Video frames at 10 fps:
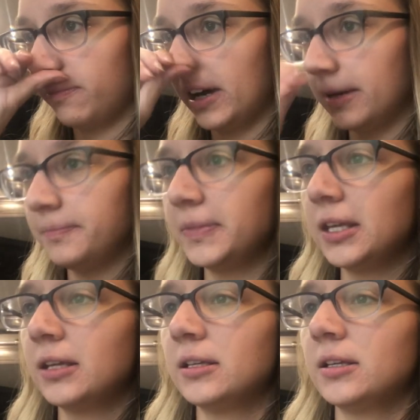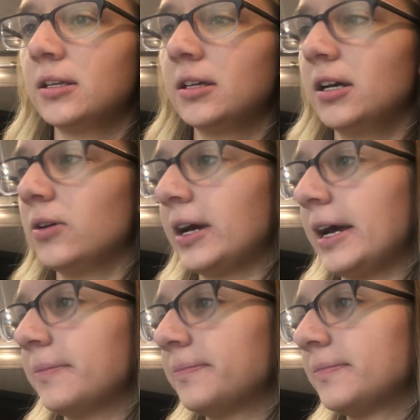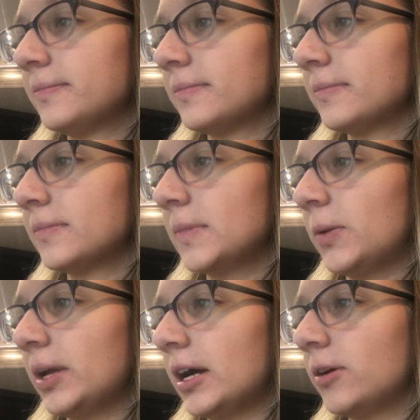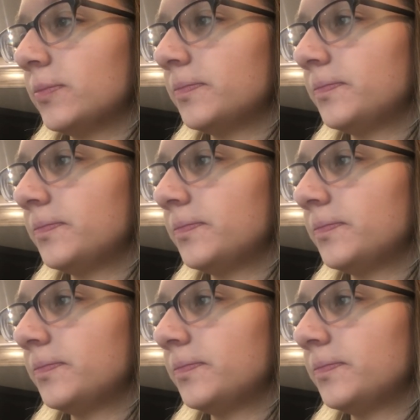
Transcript: but okay, there we go.